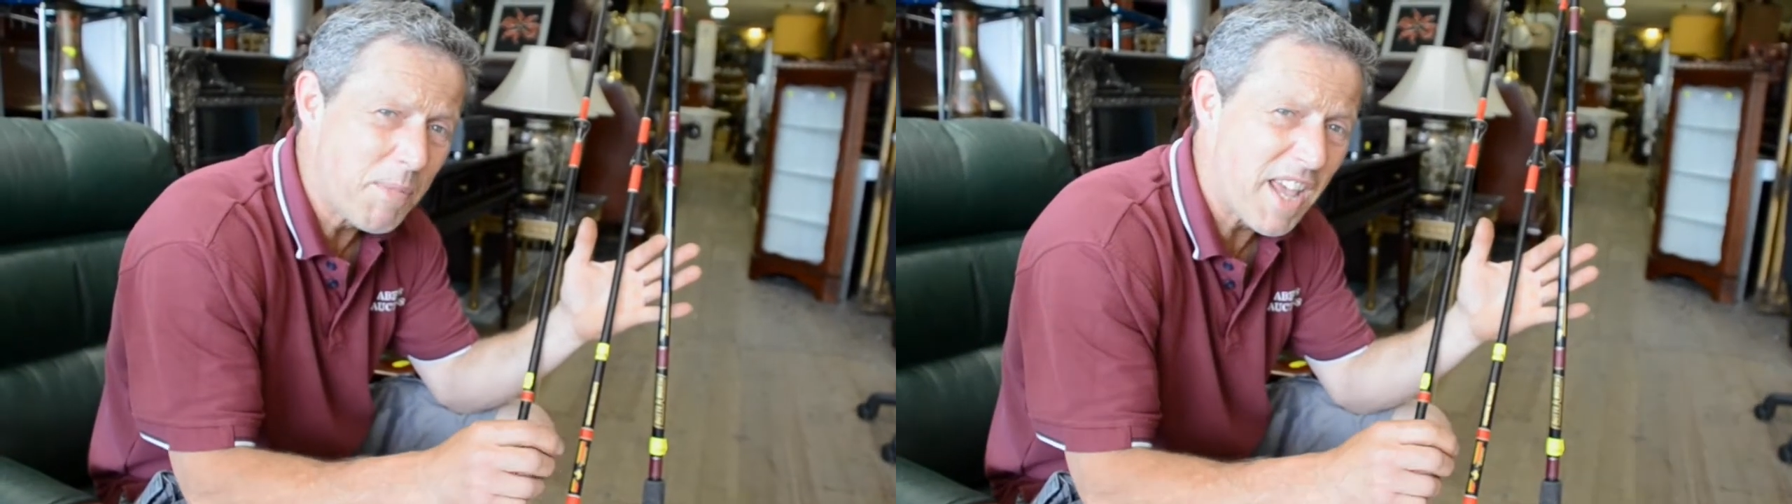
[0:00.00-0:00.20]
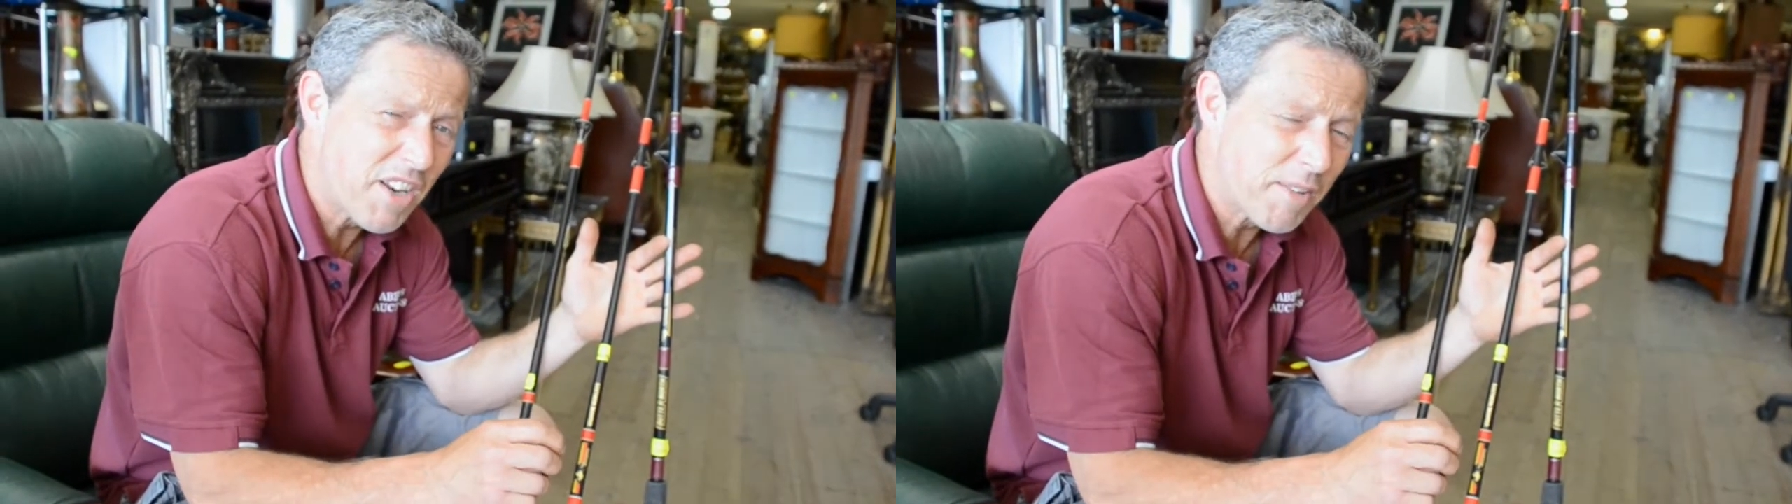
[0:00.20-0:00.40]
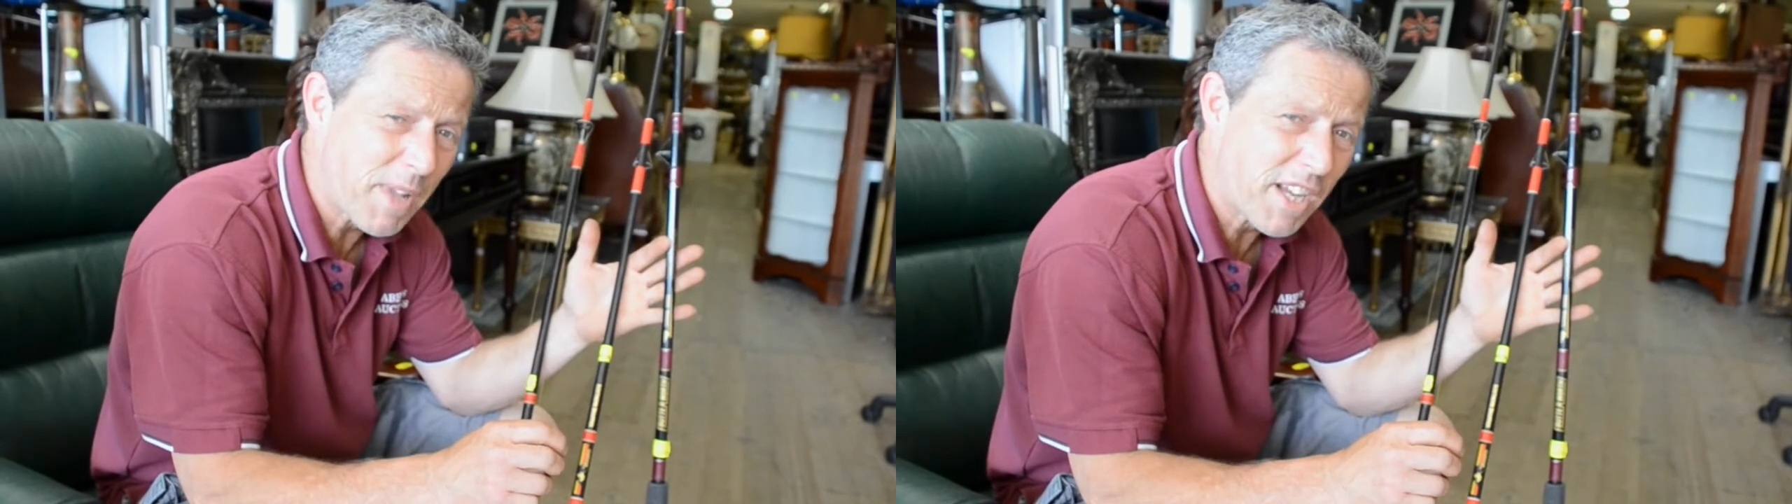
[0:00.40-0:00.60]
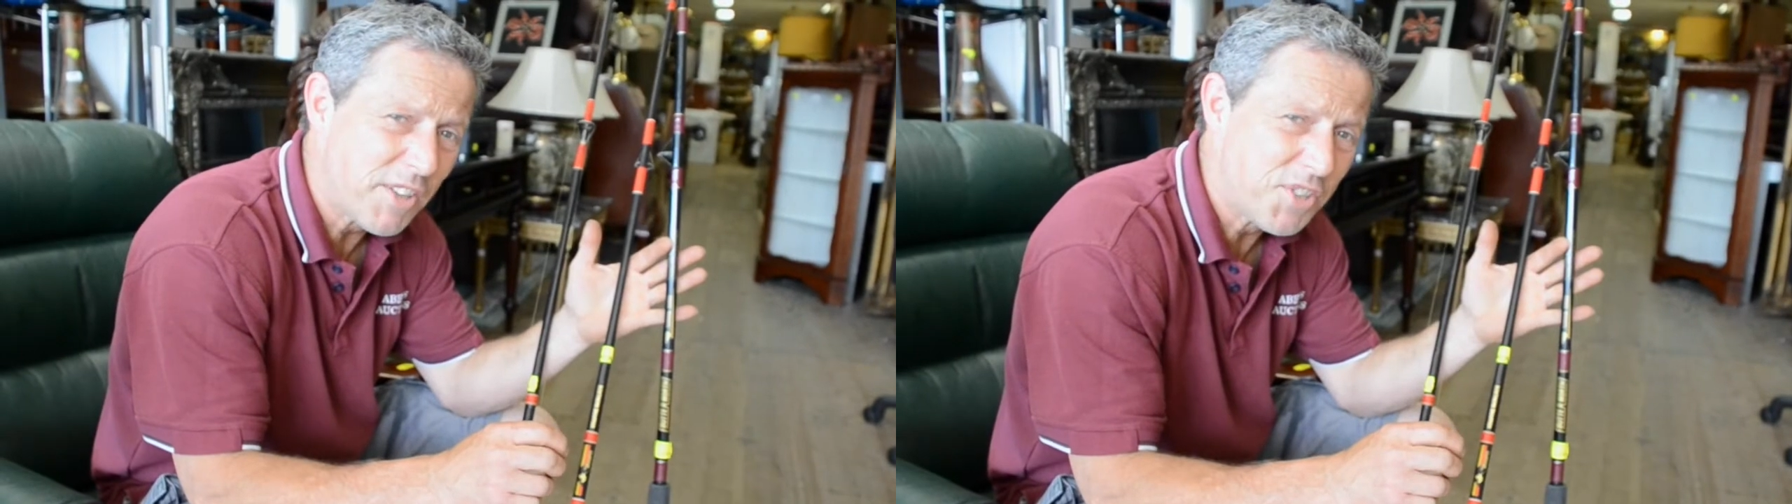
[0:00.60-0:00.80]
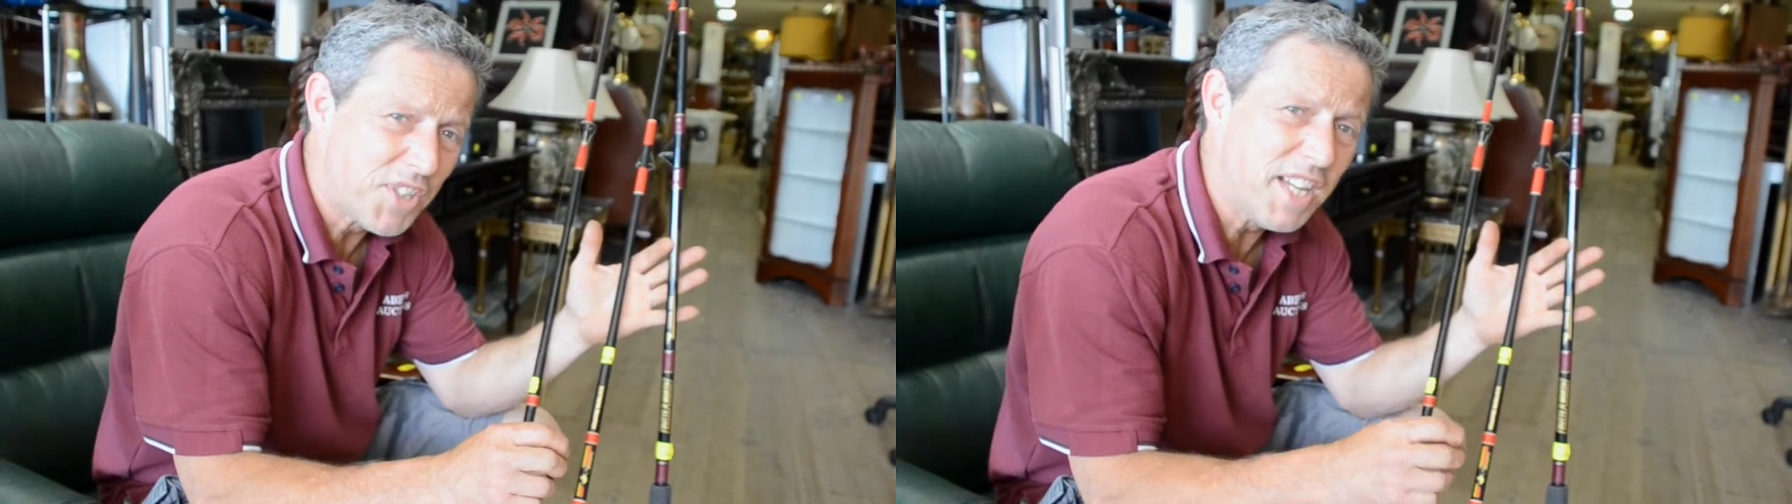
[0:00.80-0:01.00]
back
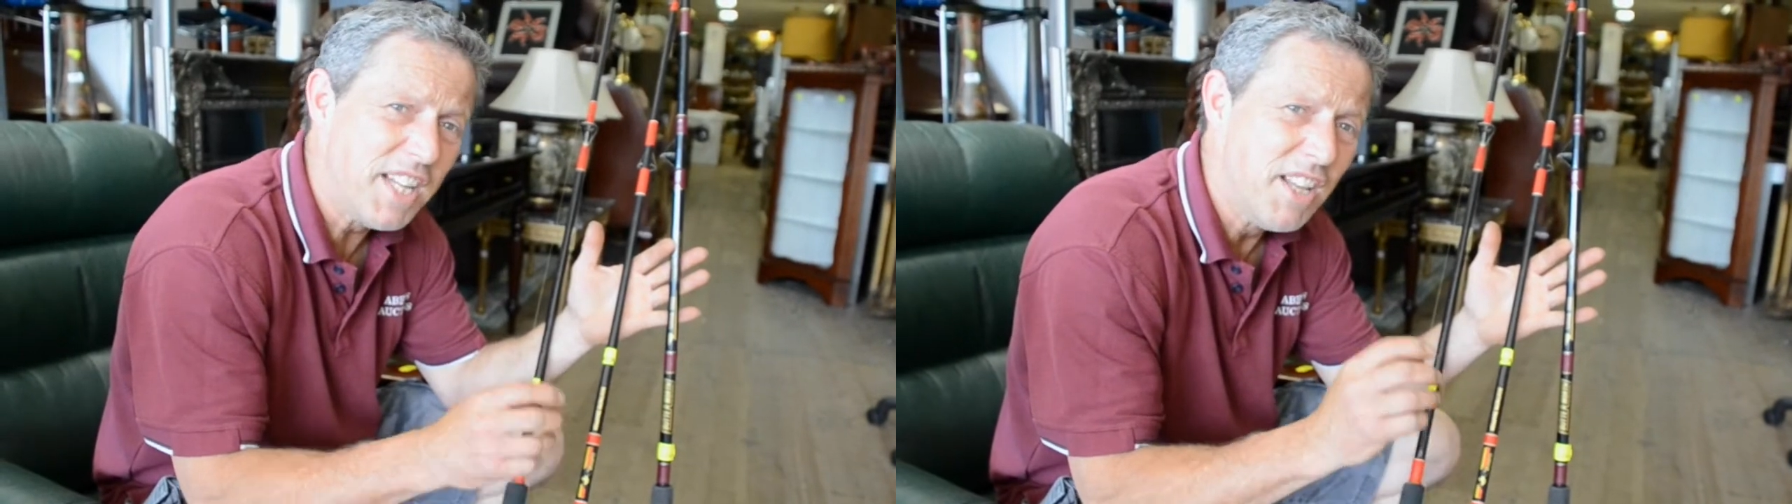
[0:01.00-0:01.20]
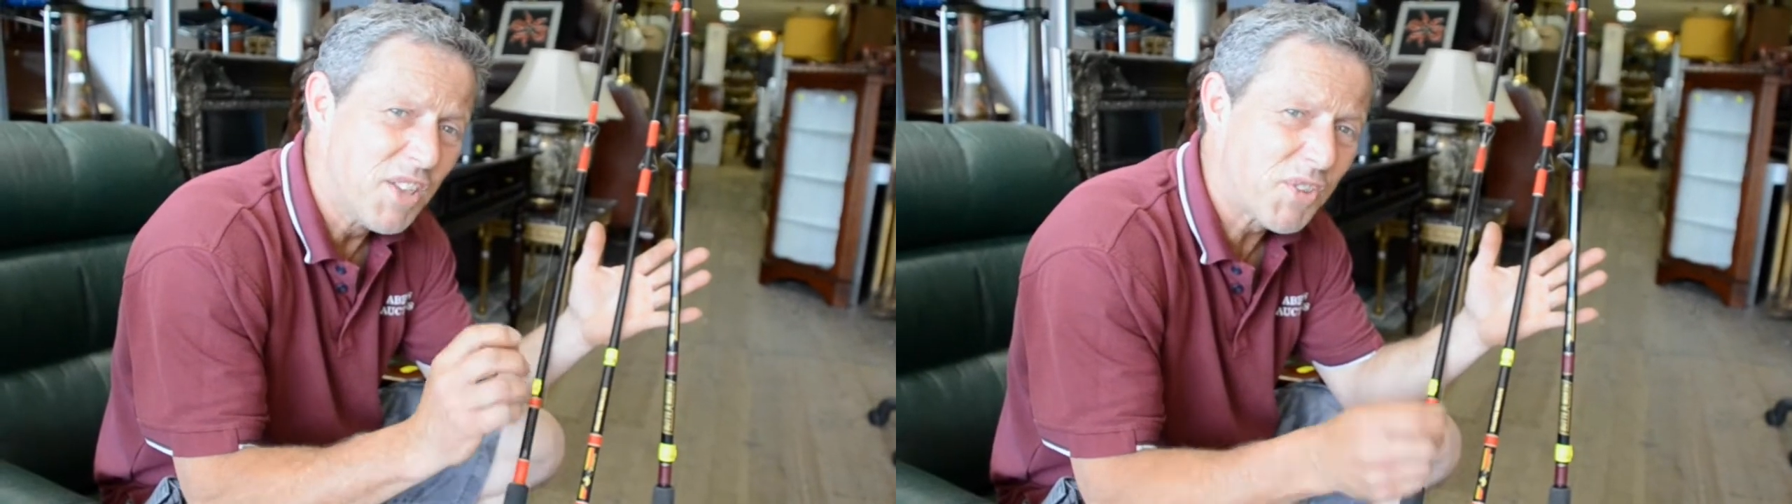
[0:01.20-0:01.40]
on the jetty,